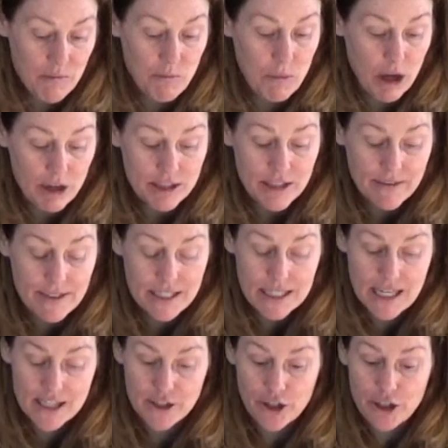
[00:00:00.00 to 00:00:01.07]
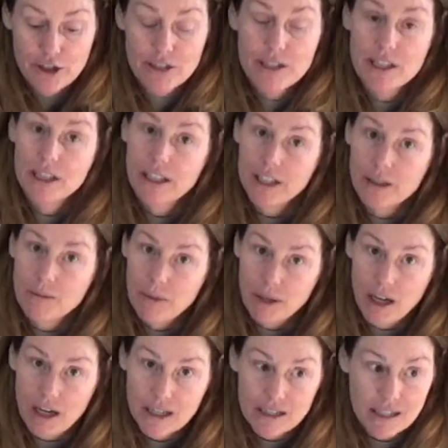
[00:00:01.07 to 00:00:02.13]
Most of these guys are using the litter
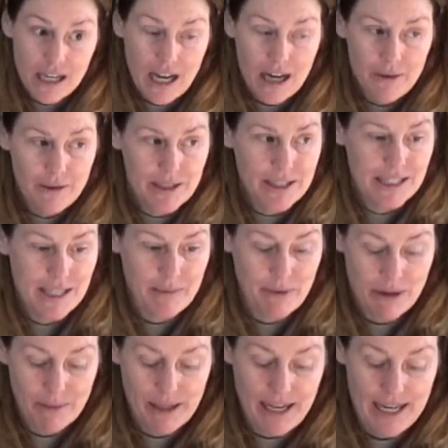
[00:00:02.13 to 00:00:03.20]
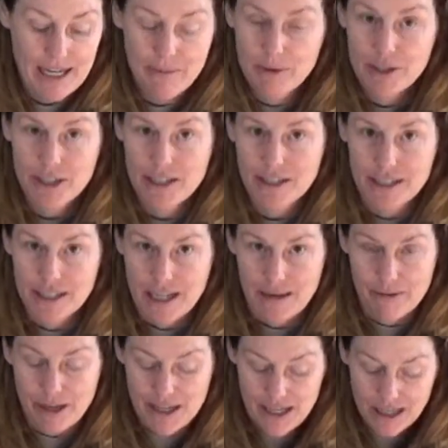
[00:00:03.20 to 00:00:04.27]
box, I would say probably 80% of the time
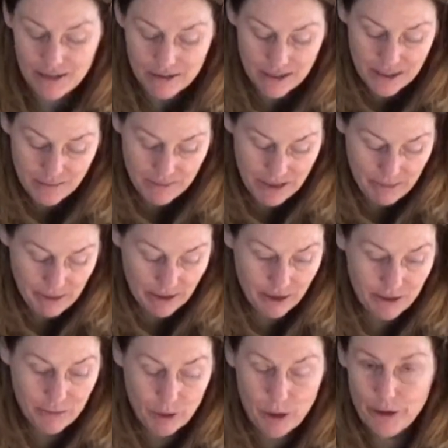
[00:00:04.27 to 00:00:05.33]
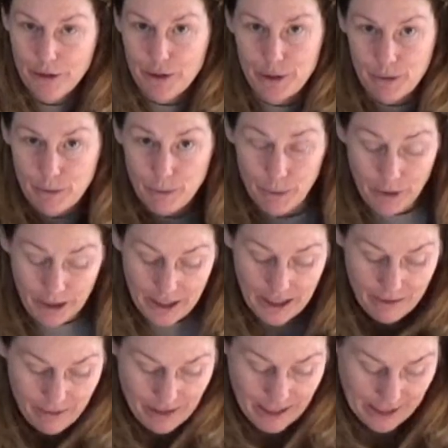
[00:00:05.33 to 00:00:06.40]
right now, maybe a little more. They're doing really
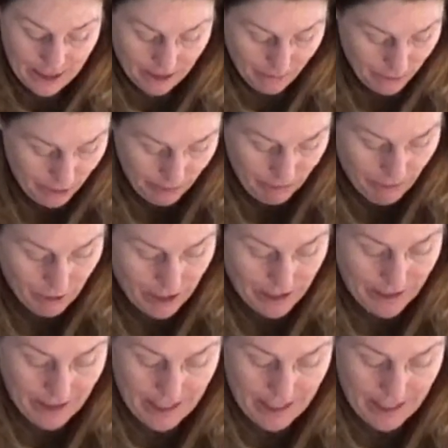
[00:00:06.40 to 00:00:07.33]
good with it, so I'm super proud of